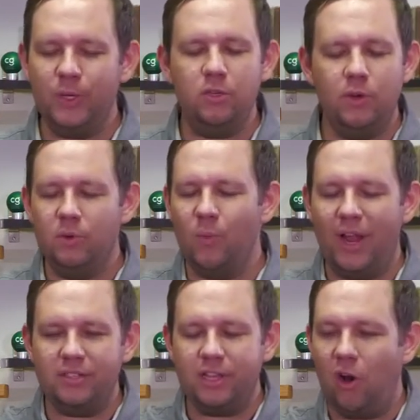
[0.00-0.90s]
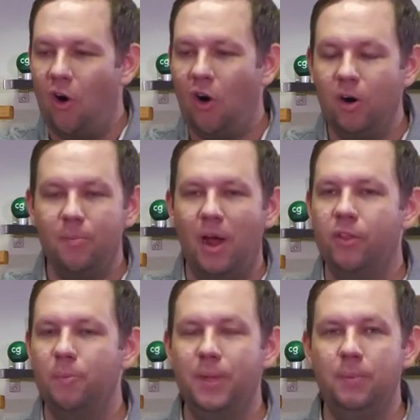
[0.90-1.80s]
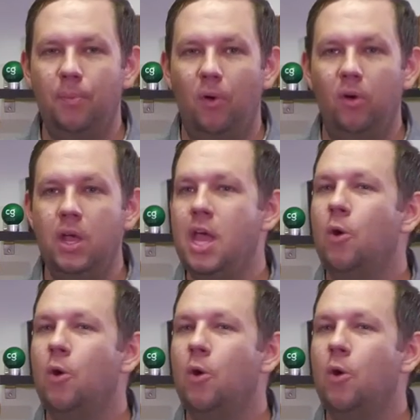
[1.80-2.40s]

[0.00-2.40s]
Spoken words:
We do it in ways that harm other people.